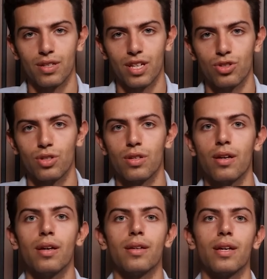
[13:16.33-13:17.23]
nature,
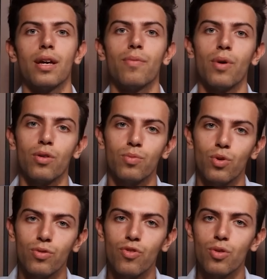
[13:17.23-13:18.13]
can involve
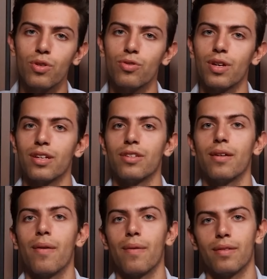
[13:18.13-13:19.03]
more frequent trades.
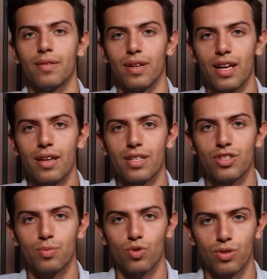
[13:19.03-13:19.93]
That can lead
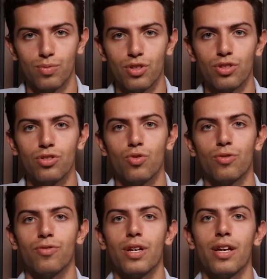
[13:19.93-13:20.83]
to more commissions or
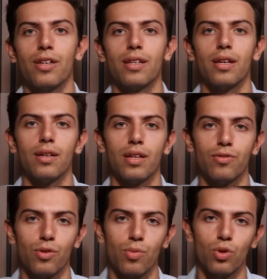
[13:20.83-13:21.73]
fees
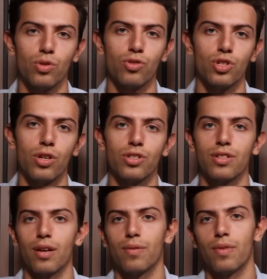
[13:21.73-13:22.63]
if your broker charges
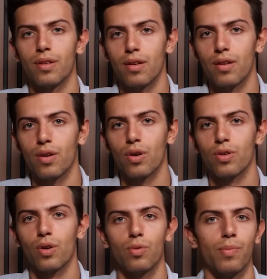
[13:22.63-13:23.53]
them.
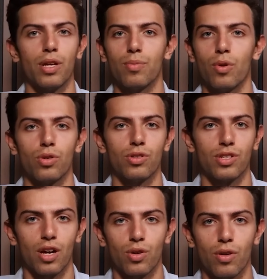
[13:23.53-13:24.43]
Although many brokers
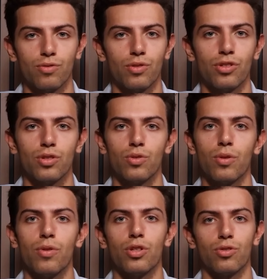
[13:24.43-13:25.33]
now offer zero
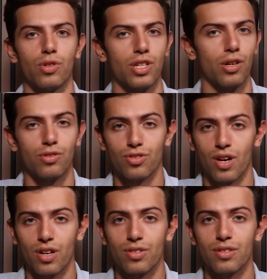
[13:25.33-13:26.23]
commission trading on
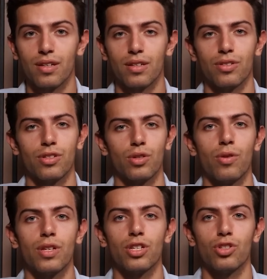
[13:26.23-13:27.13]
stocks,
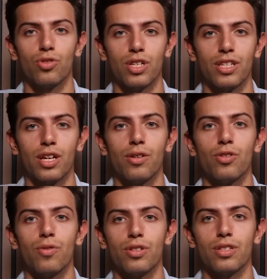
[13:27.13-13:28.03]
still each trade carries
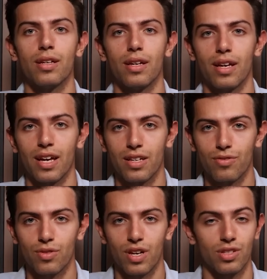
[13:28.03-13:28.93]
risk, and if
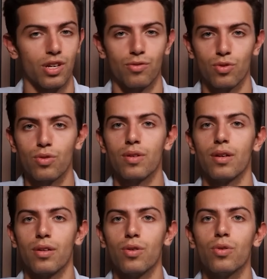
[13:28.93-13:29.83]
you're not careful,
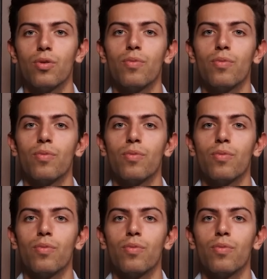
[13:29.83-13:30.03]
you could